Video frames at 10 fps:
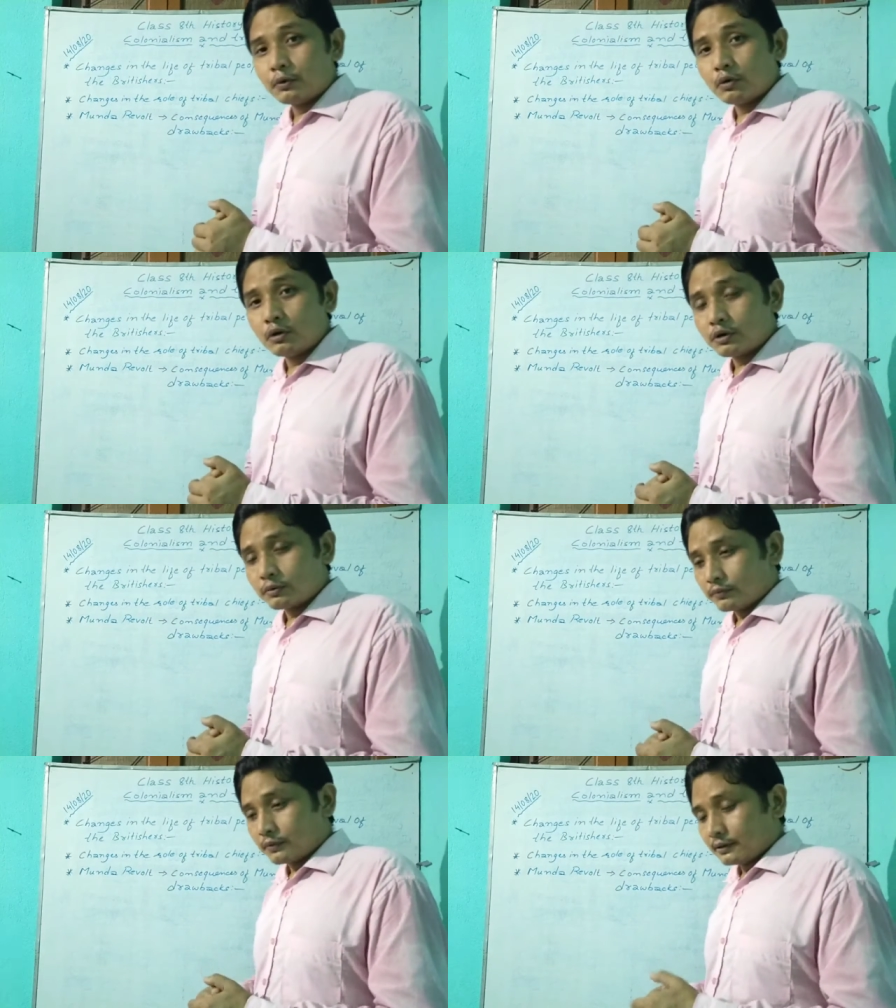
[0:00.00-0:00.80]
revolt,
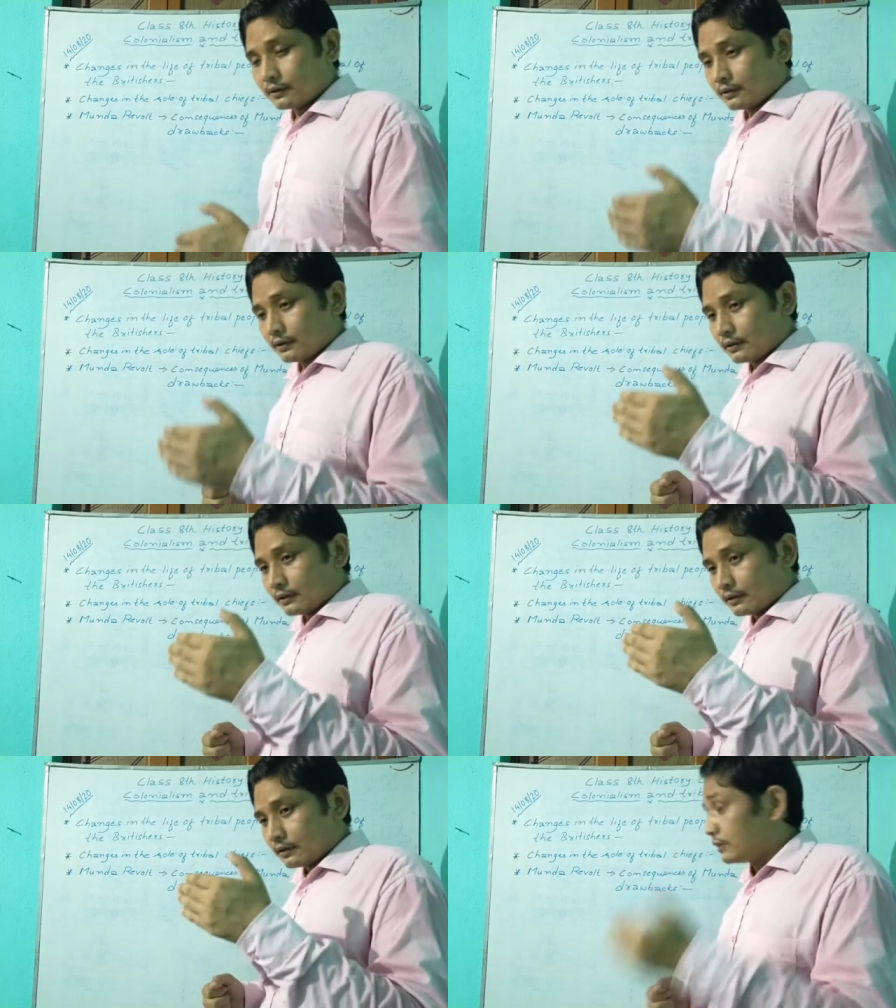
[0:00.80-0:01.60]

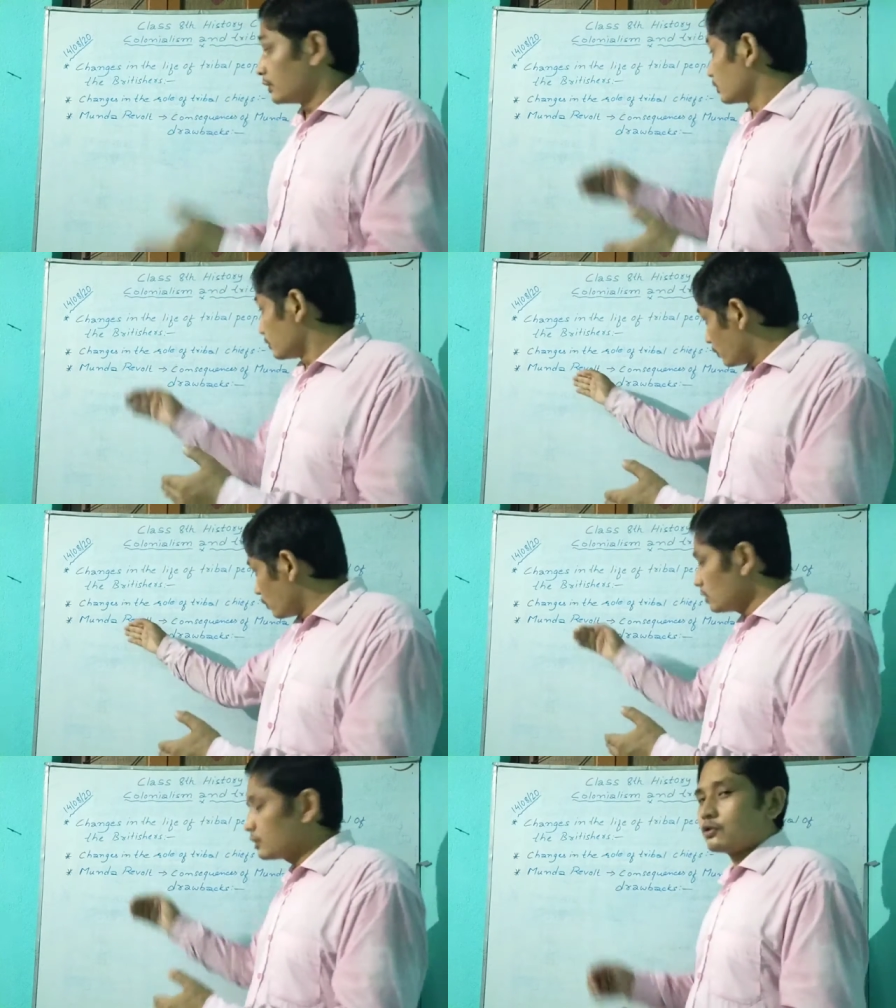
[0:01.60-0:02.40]
the
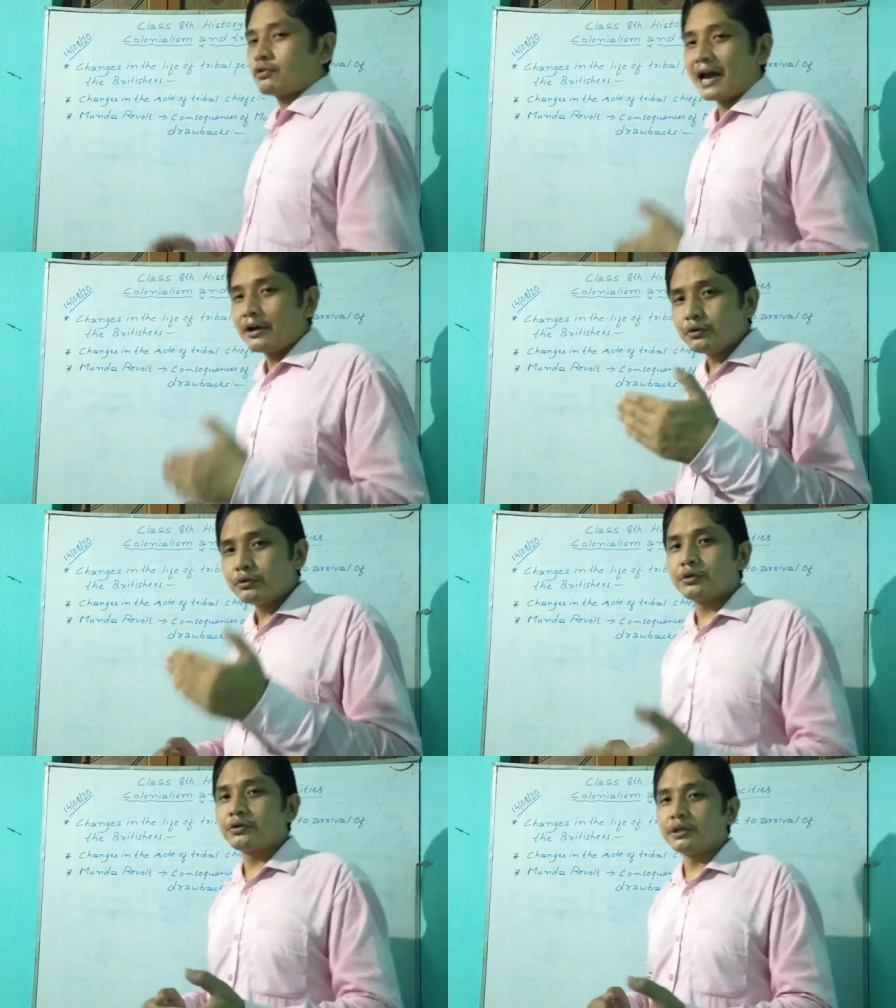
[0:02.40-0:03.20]
revolt tried to
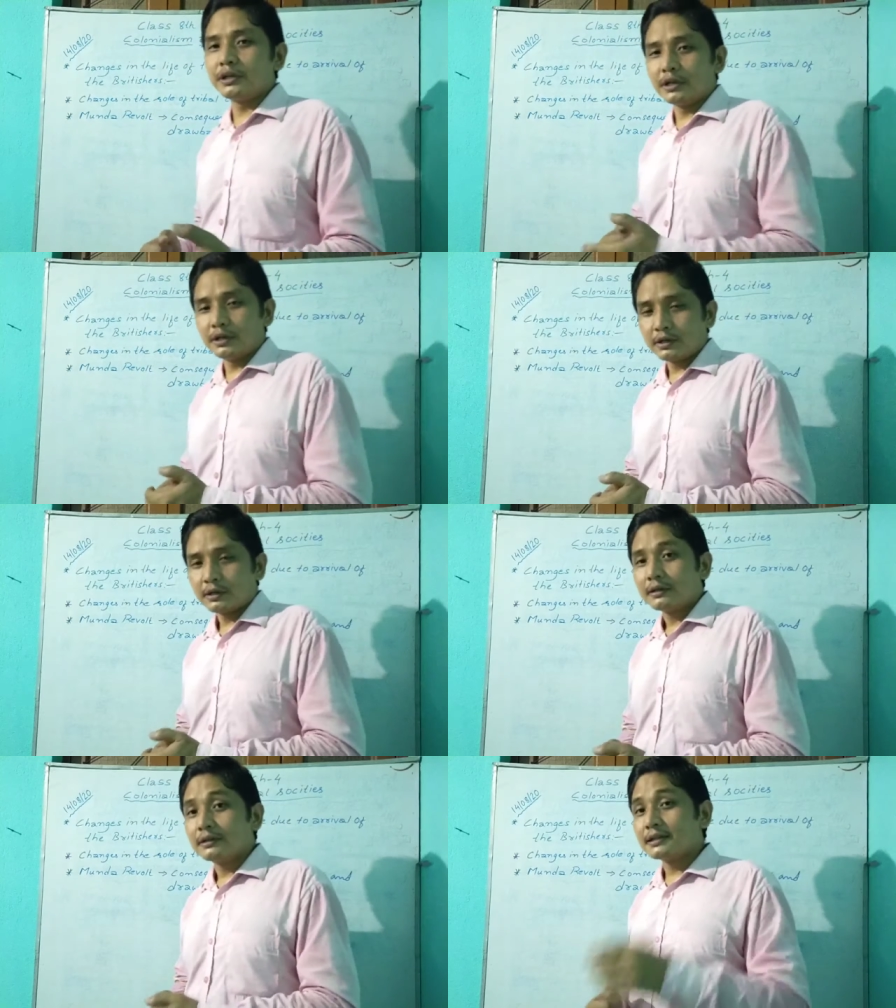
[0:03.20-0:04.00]

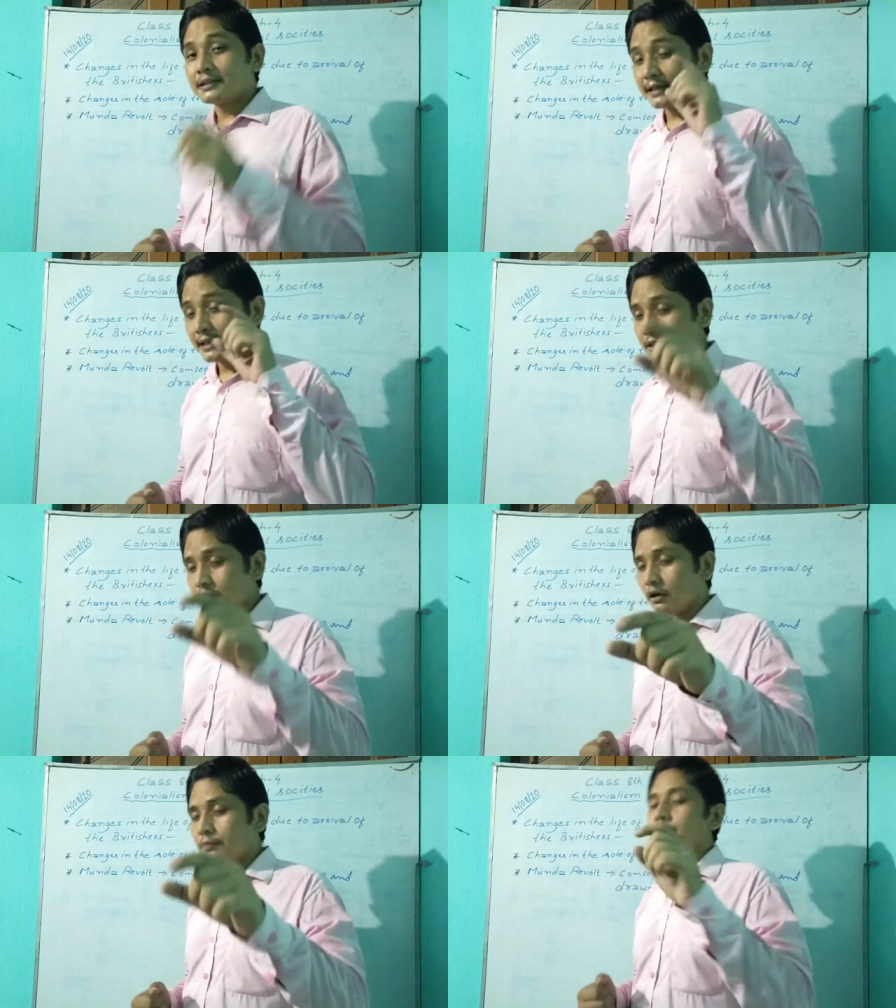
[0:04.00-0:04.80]
create the sense
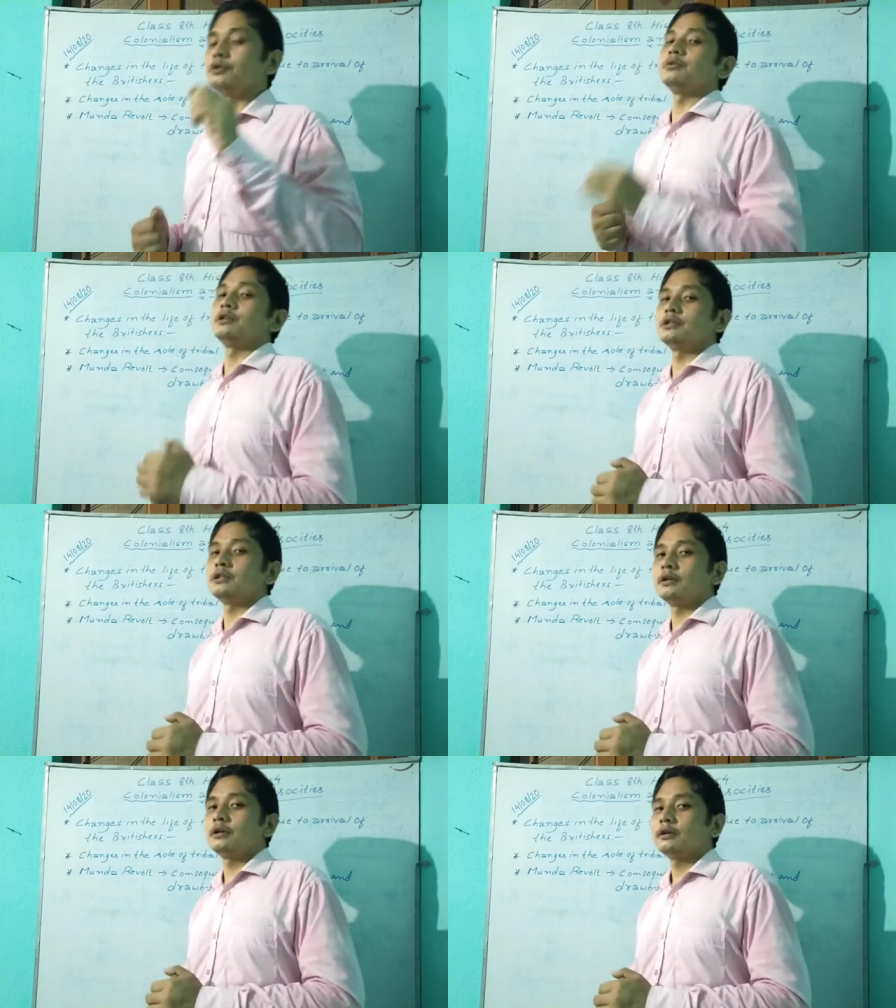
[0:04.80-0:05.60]
of
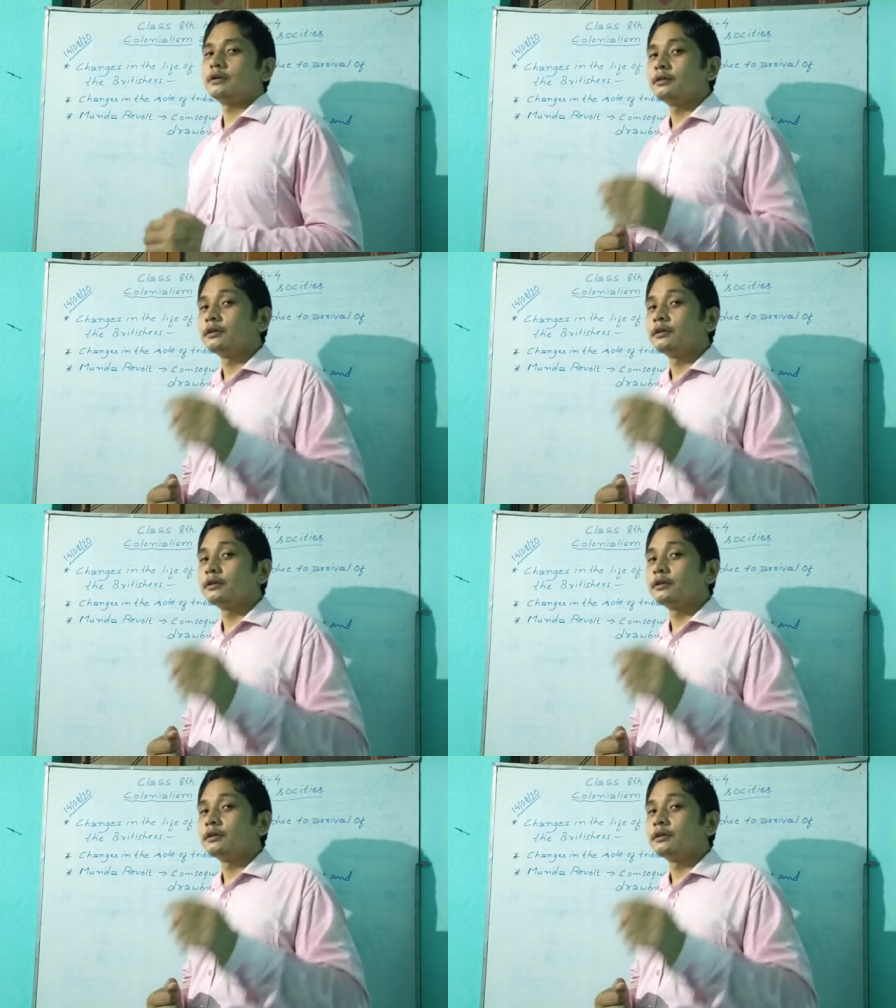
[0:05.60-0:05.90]
unity.